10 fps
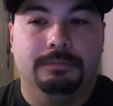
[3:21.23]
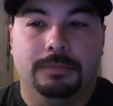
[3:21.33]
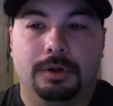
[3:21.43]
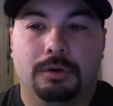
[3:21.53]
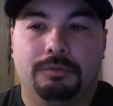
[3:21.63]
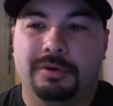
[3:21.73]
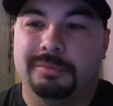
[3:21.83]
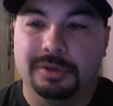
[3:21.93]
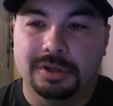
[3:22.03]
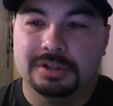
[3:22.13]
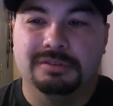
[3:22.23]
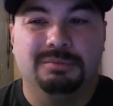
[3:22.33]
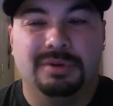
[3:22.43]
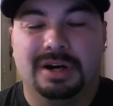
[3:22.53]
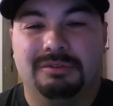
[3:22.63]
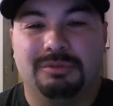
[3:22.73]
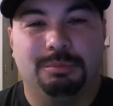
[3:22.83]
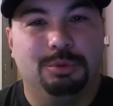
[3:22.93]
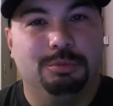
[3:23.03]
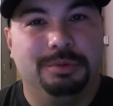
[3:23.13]
you know, from the looks of out of our
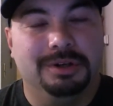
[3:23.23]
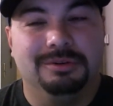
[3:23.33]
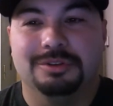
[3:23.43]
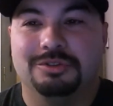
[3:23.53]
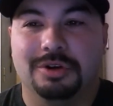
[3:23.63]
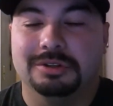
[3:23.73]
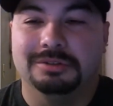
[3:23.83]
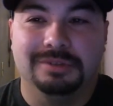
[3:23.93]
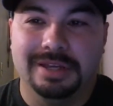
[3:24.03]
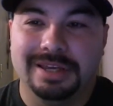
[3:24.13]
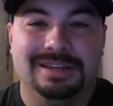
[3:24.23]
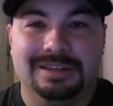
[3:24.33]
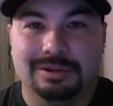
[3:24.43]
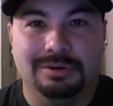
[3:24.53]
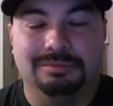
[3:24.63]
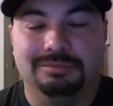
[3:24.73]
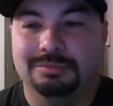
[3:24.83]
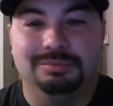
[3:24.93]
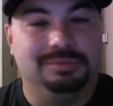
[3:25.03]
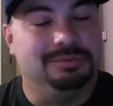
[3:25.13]
bullpen who has struggled of late, you know,
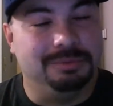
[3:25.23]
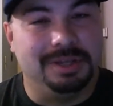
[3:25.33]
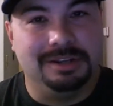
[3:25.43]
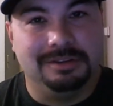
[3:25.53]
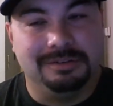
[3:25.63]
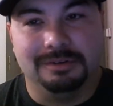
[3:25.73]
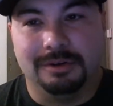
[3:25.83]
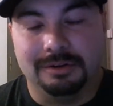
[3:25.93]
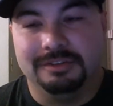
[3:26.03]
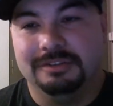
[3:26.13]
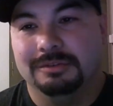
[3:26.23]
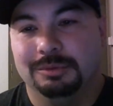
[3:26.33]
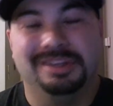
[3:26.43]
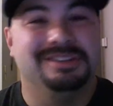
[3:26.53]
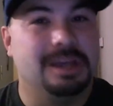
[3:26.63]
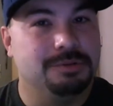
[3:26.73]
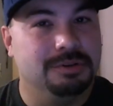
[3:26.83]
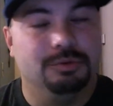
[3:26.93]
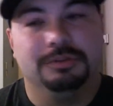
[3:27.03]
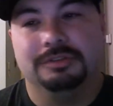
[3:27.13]
from the end of the, our season, with the exception
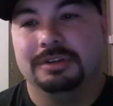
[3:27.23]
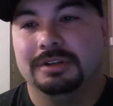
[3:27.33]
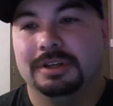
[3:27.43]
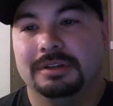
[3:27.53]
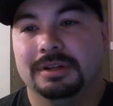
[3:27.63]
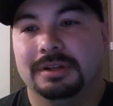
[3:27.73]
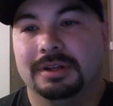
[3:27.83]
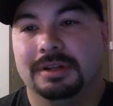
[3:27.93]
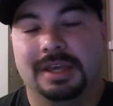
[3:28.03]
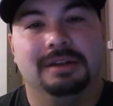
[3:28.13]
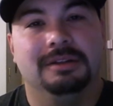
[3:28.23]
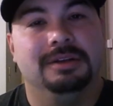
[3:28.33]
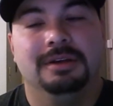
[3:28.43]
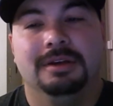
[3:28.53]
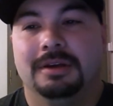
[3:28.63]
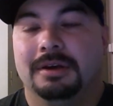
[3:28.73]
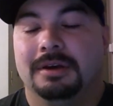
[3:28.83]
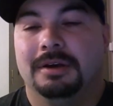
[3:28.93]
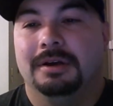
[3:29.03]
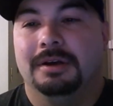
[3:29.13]
of Wilson and, and, and Kenley,
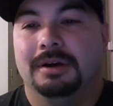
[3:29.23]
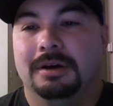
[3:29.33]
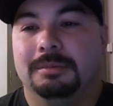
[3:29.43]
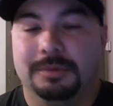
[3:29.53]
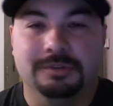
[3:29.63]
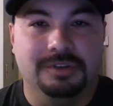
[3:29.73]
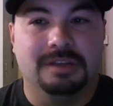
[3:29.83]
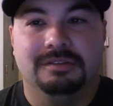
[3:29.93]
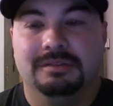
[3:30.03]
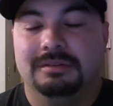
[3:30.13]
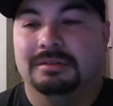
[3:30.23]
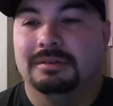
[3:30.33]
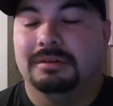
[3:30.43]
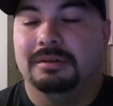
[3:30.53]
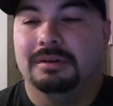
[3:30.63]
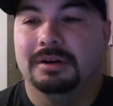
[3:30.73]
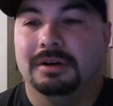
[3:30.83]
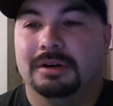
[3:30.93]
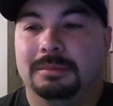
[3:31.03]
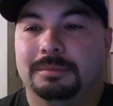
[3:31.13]
um, you know, Johnson,
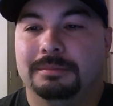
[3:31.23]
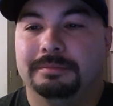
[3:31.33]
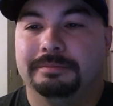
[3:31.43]
um,